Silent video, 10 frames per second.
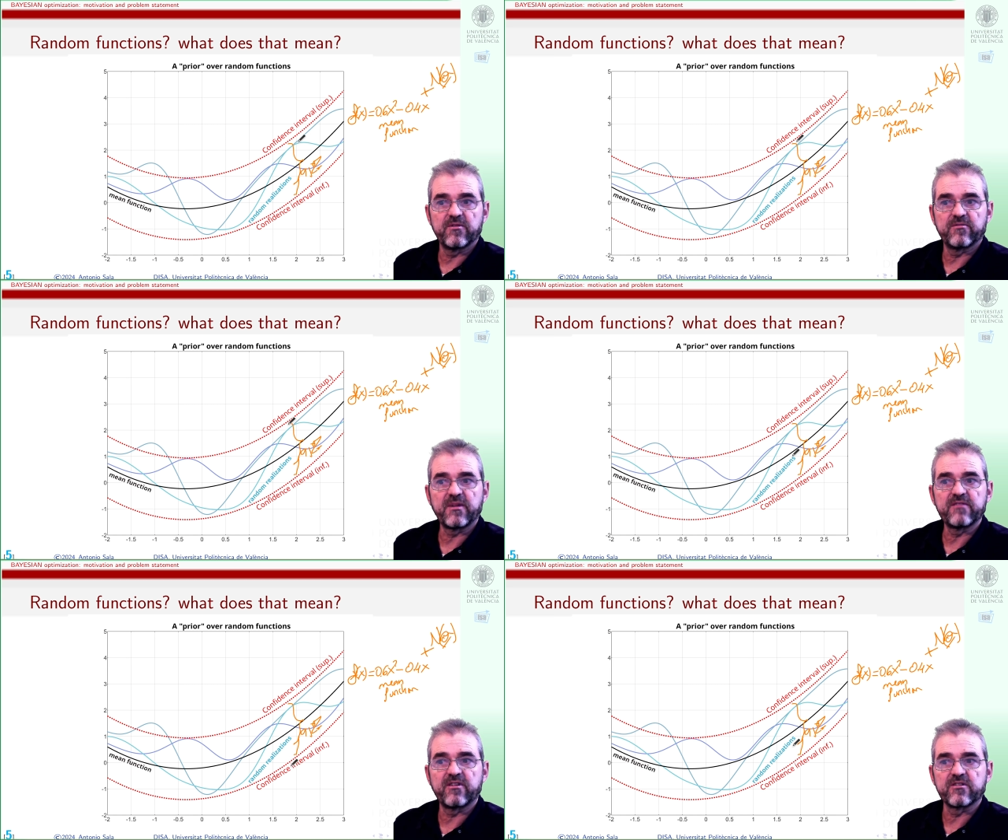of
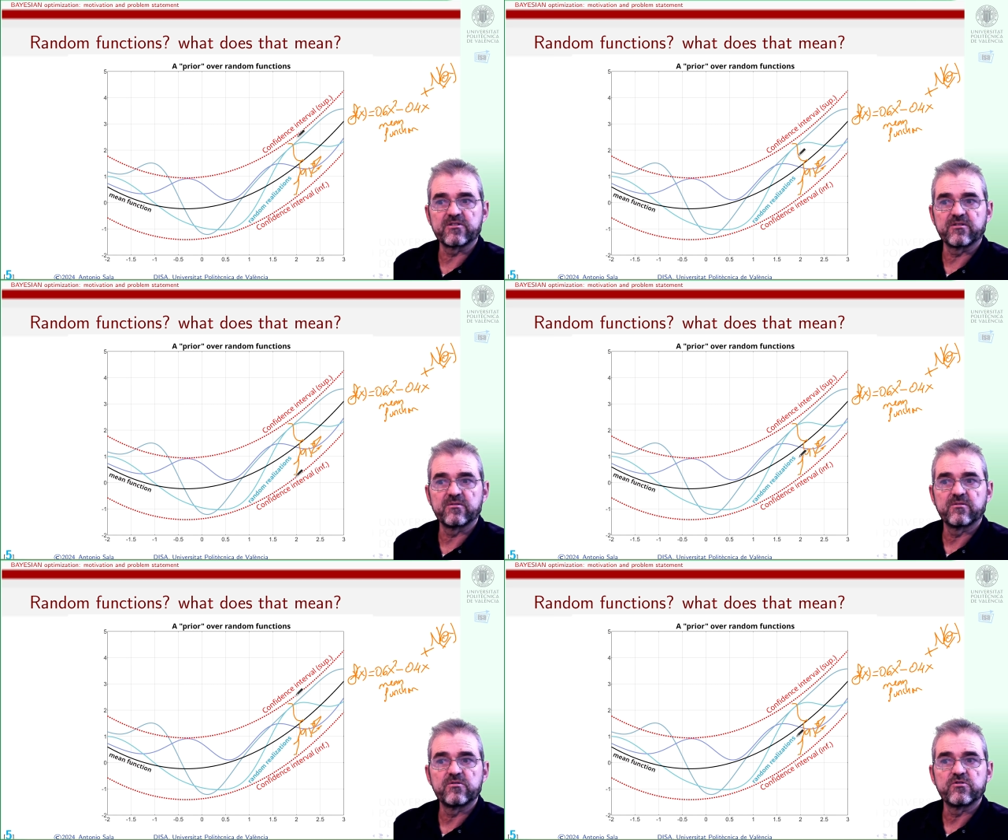my function
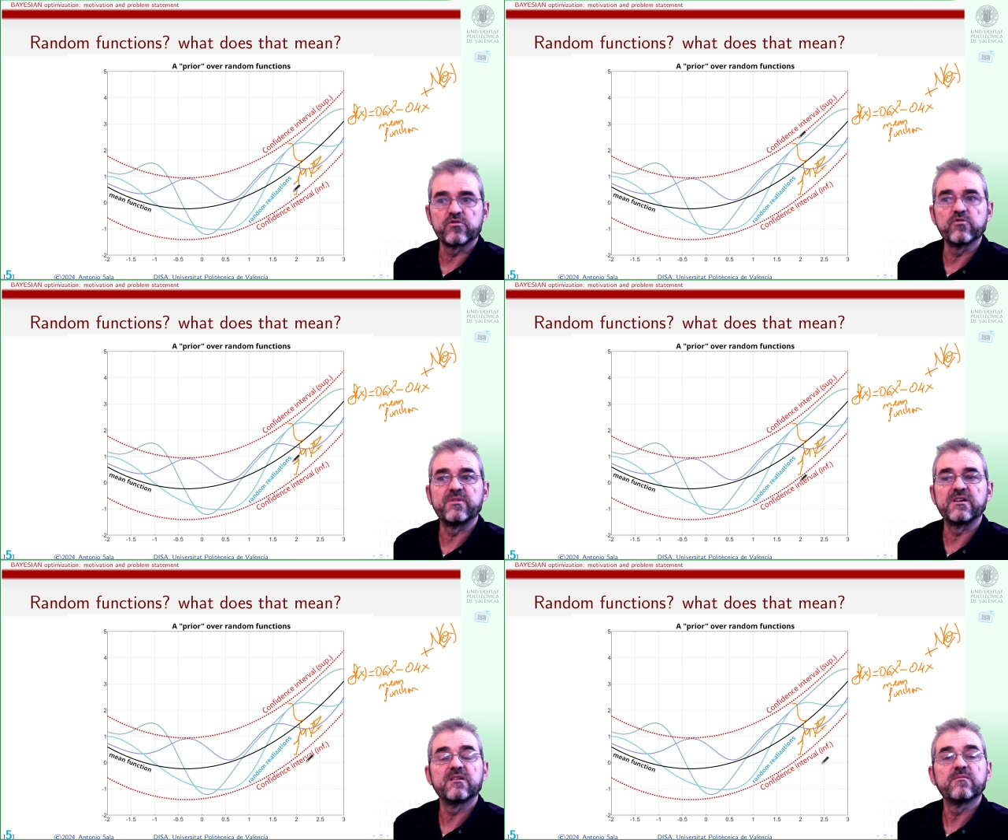should
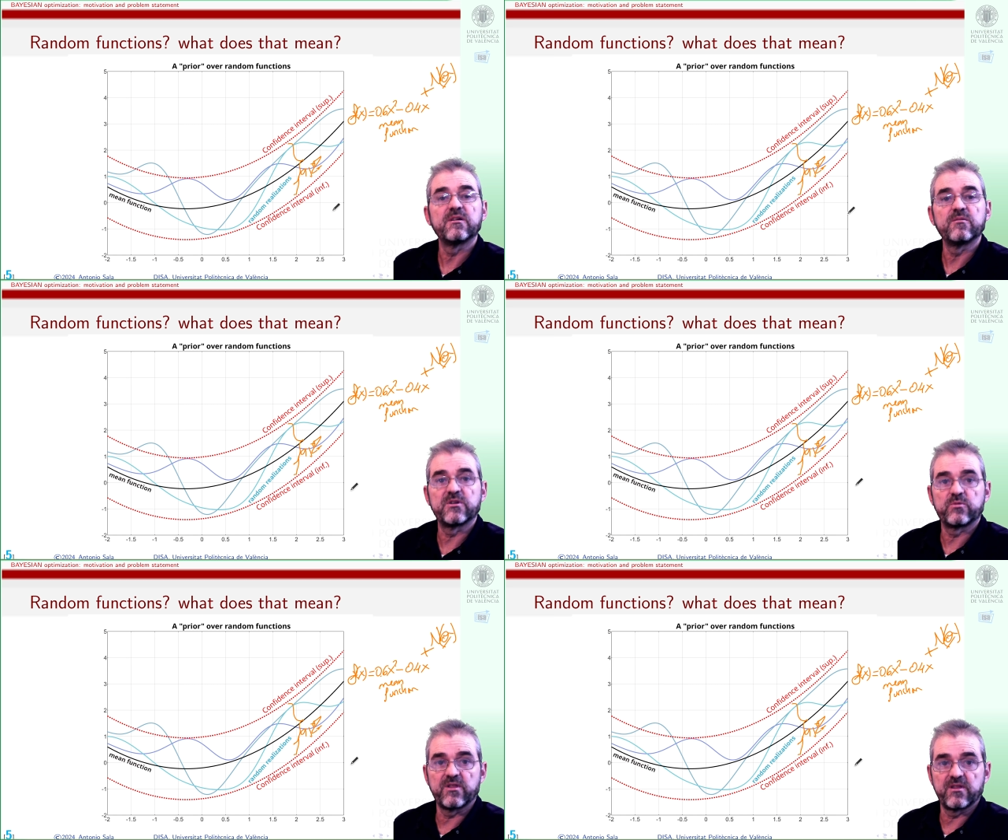be in
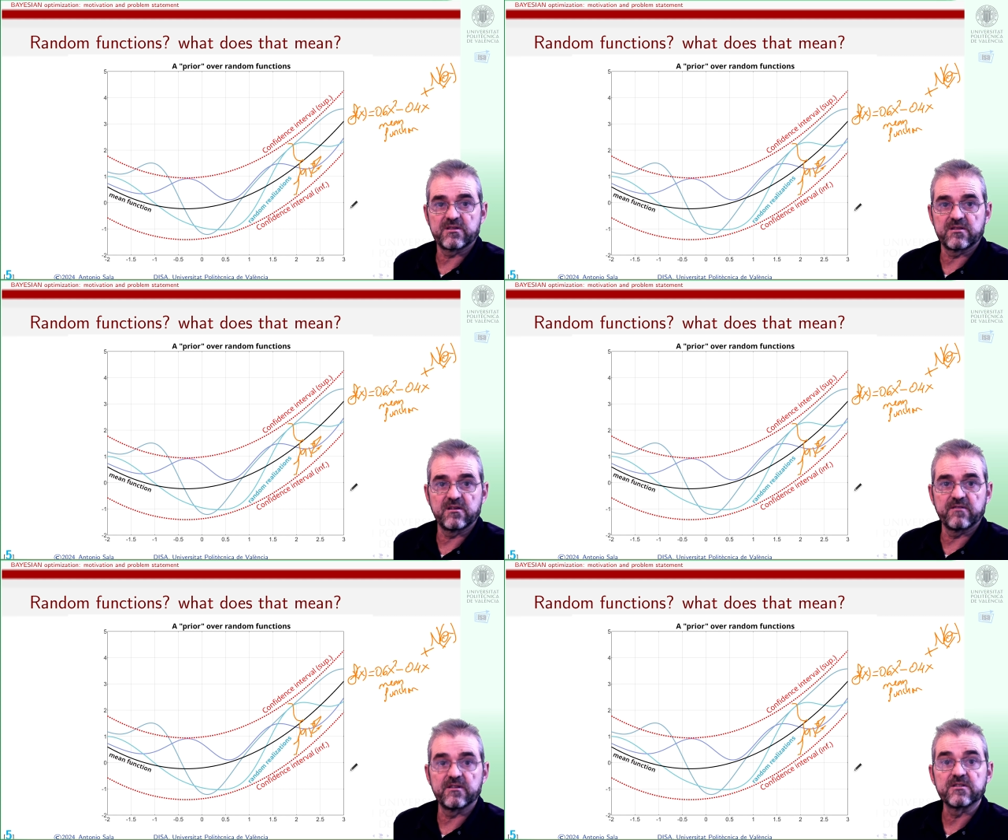between these
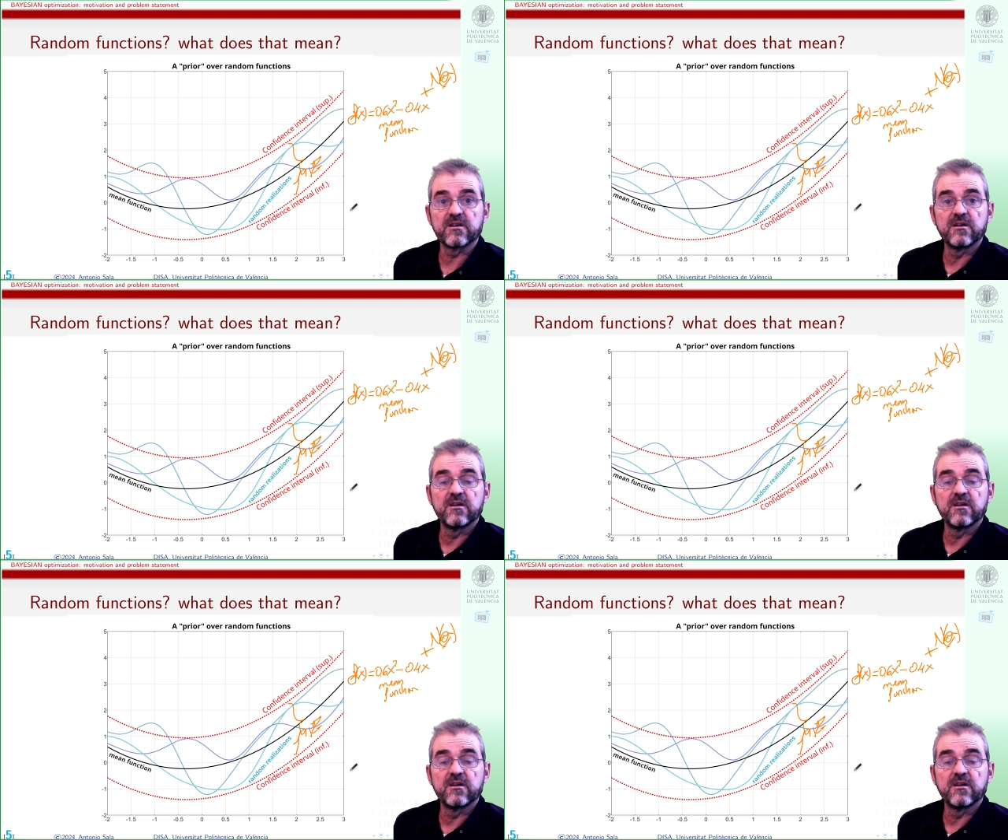intervals.